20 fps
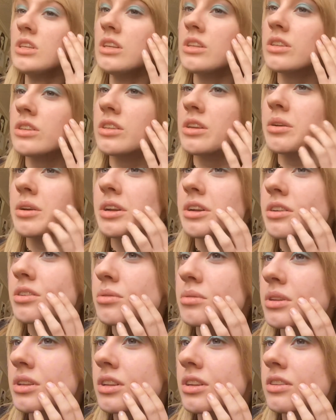So here's
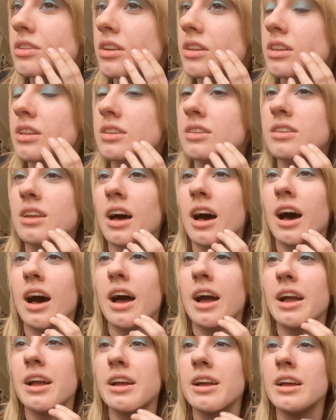what it looks on this
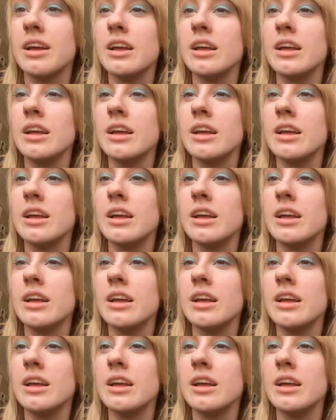eye.